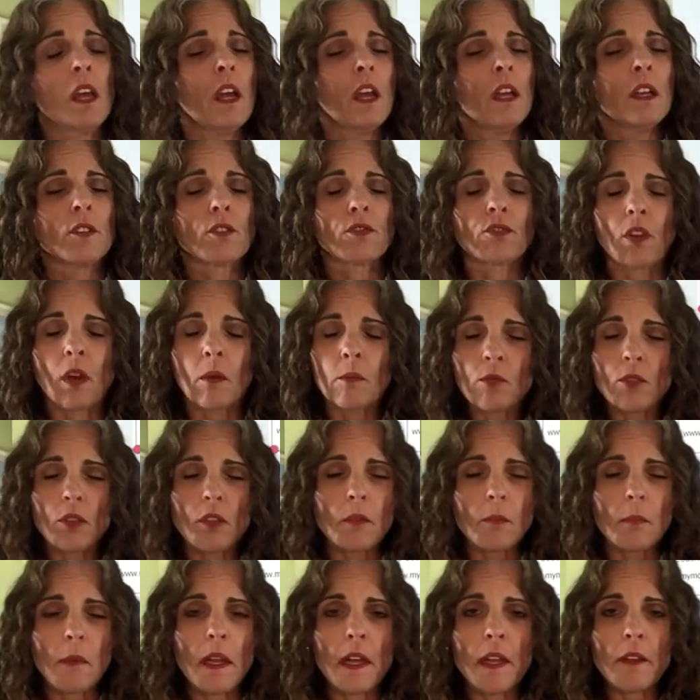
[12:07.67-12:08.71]
Some took
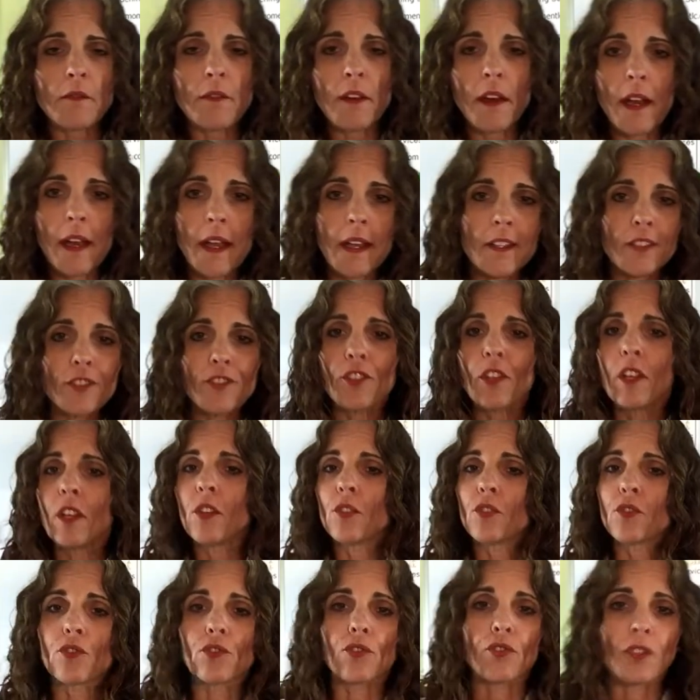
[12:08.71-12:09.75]
my advice,
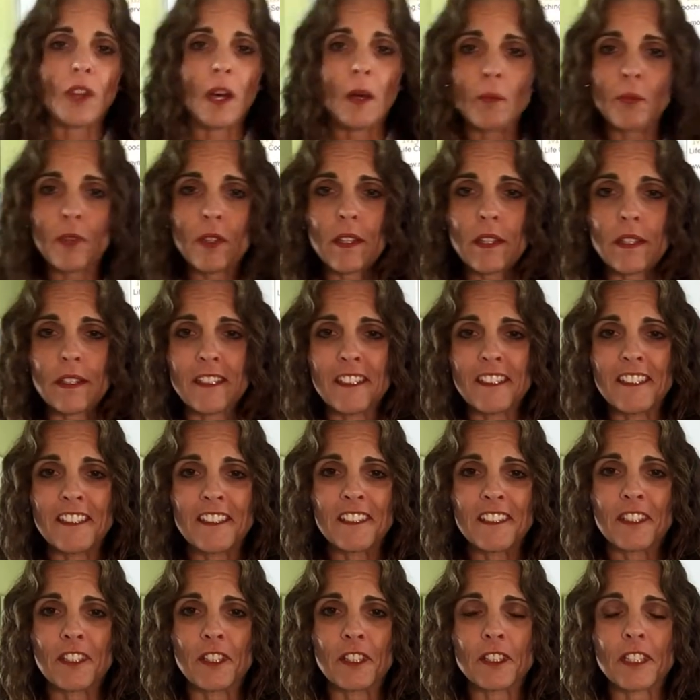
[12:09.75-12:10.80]
some didn't,
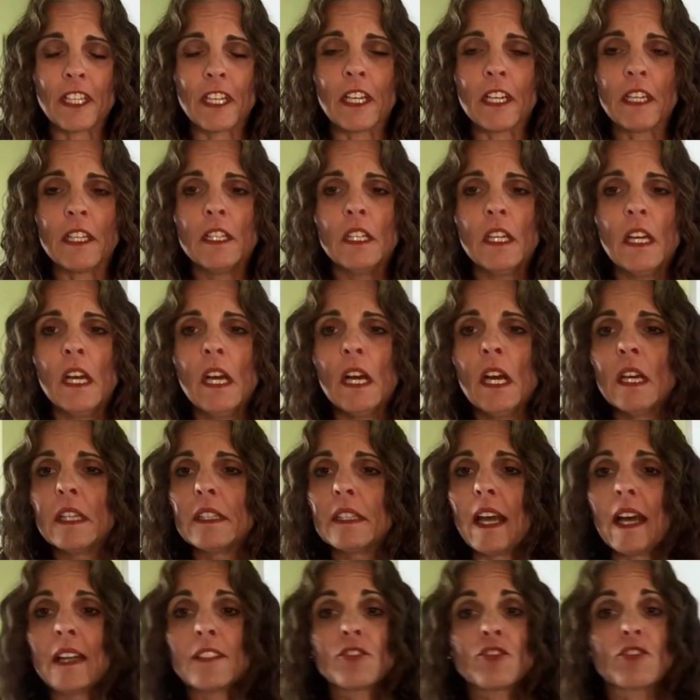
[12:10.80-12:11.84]
okay?
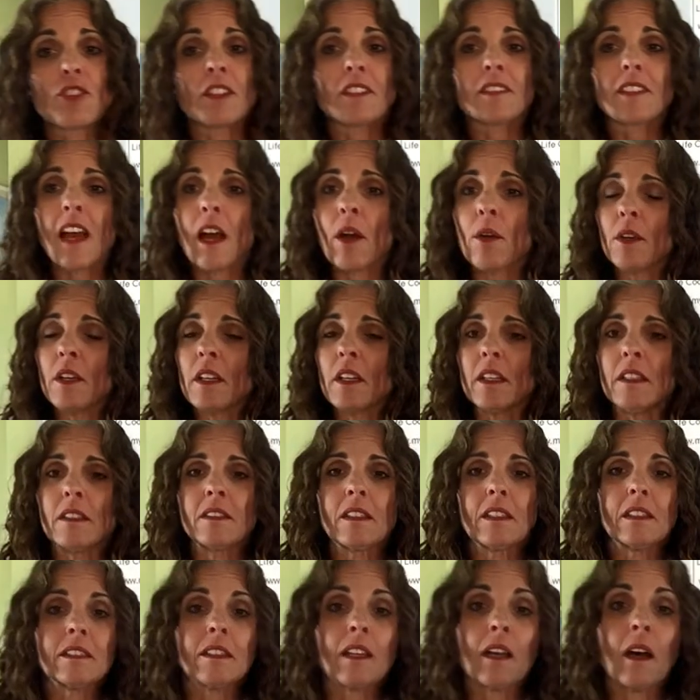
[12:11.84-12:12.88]
That's just how it is.
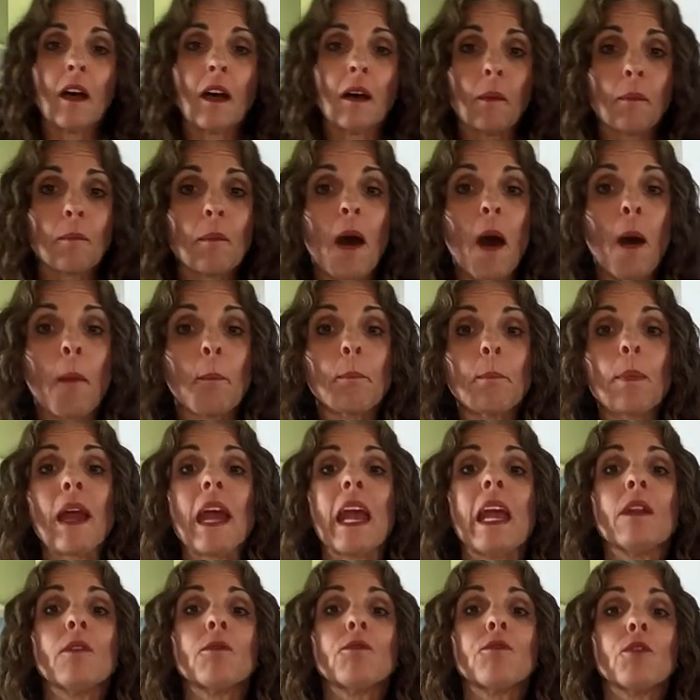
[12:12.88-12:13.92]
It's a, a
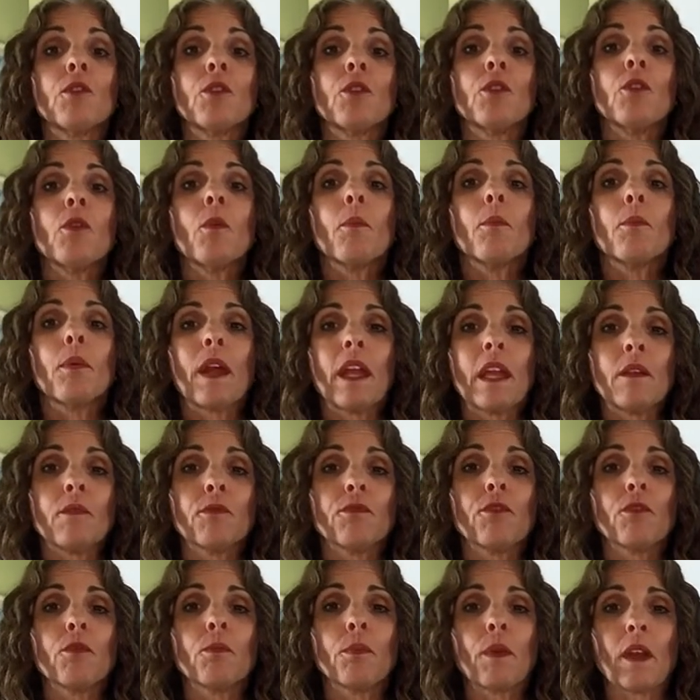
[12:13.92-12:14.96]
painful,
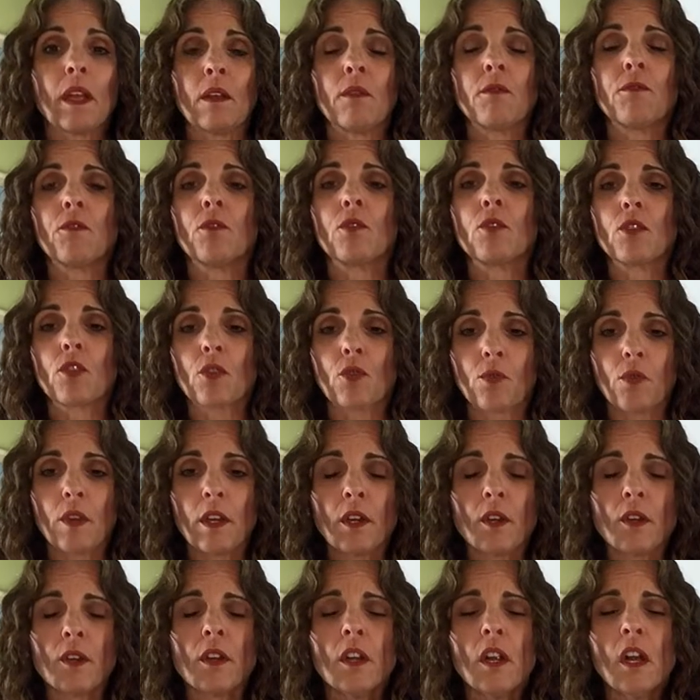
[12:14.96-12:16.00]
painful, painful
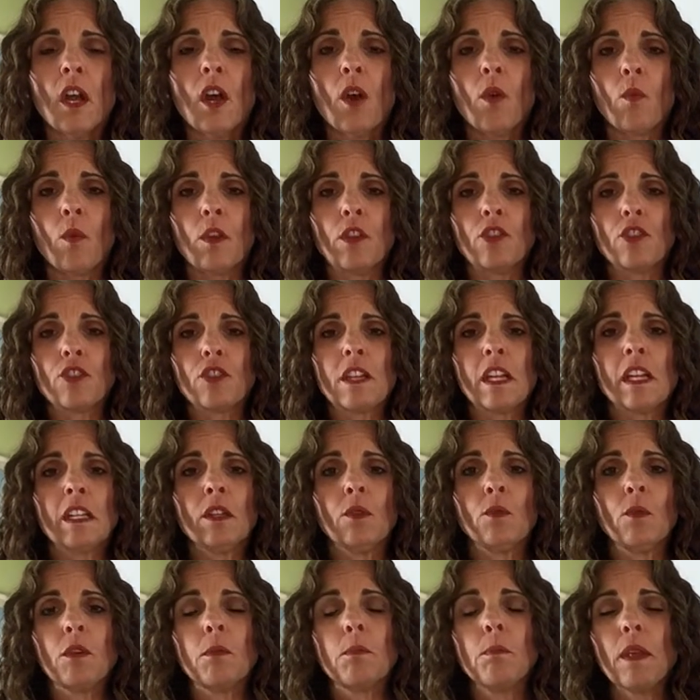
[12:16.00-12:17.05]
career when you're dealing
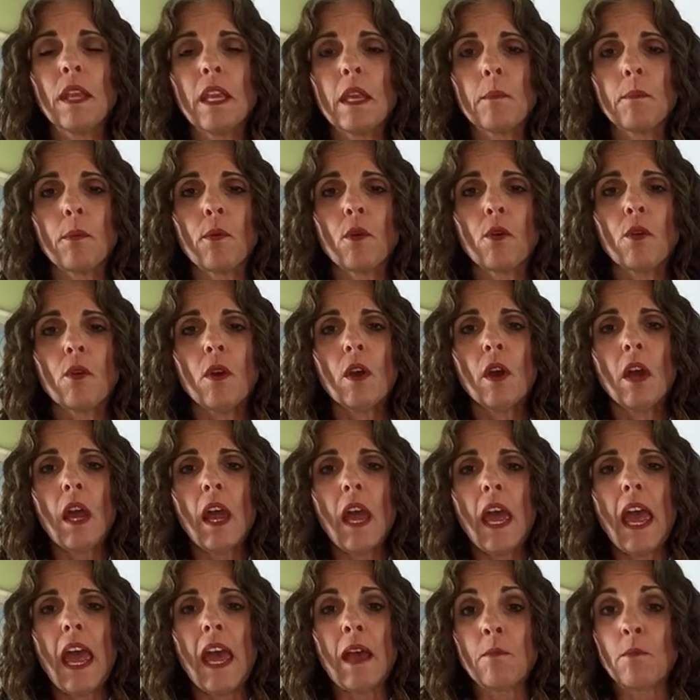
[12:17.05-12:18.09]
with people
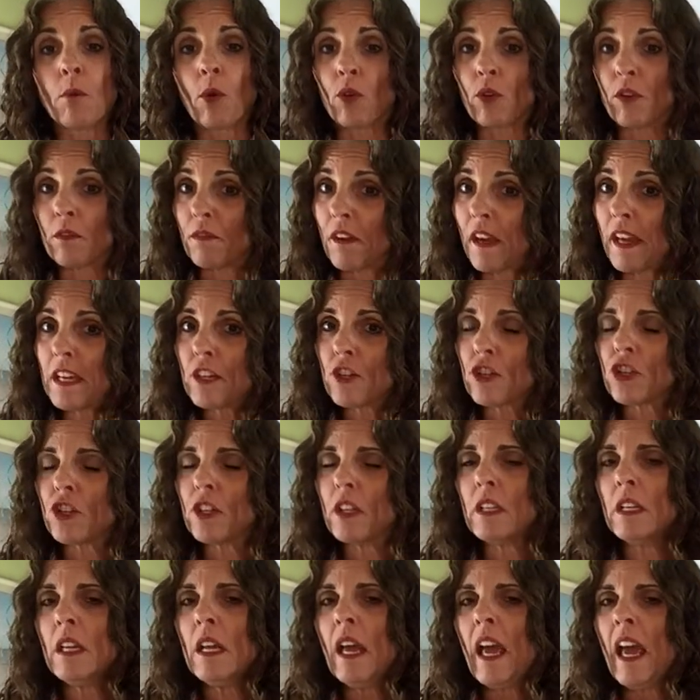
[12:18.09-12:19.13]
and motivation
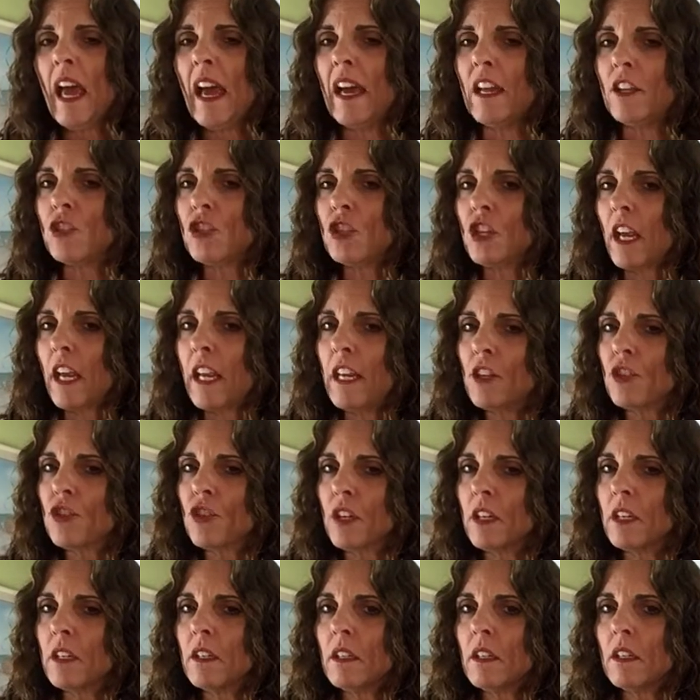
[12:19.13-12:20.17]
and
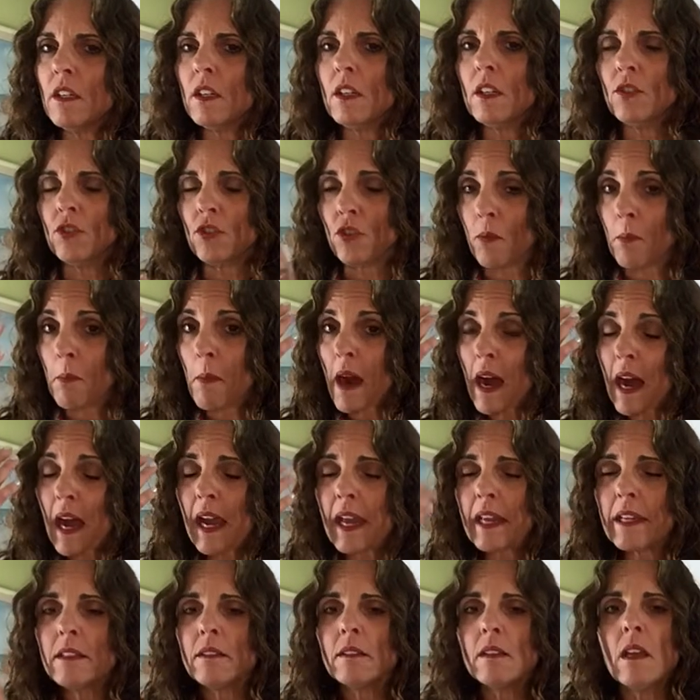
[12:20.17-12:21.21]
changing your
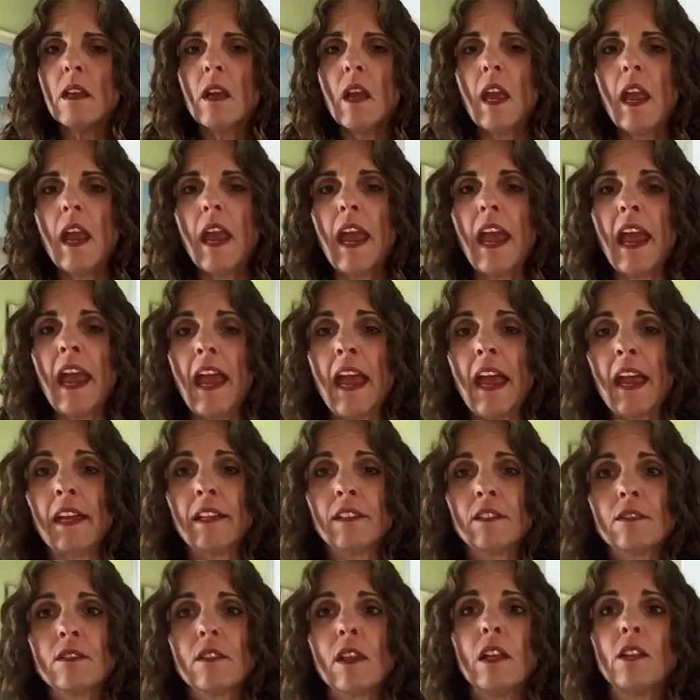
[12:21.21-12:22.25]
mind
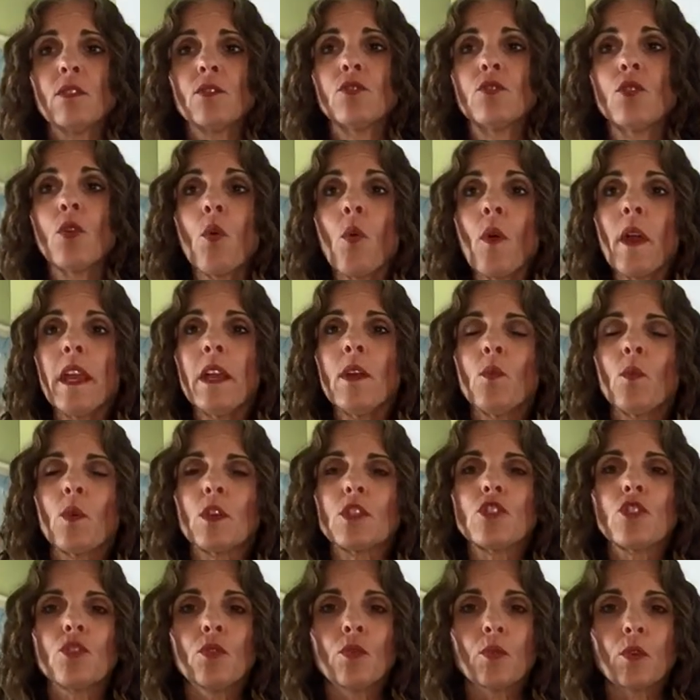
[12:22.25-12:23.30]
and doing what
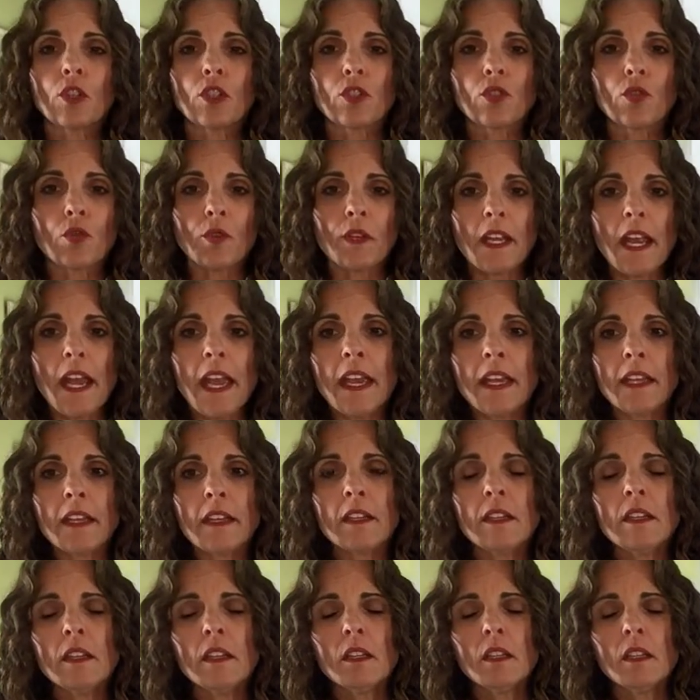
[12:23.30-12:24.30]
you were created